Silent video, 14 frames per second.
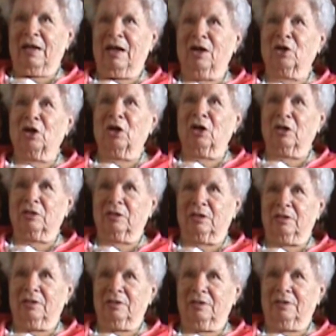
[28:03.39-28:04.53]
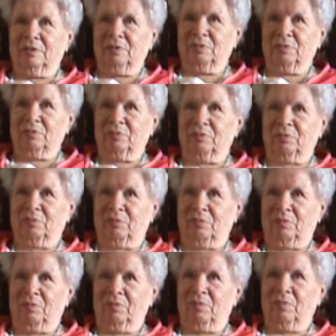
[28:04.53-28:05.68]
a carton. That made them
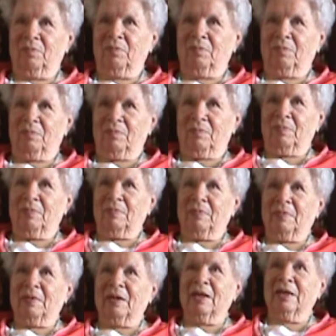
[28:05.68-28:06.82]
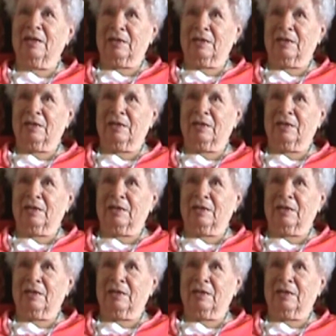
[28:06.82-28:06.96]
19 cents, 20 cents.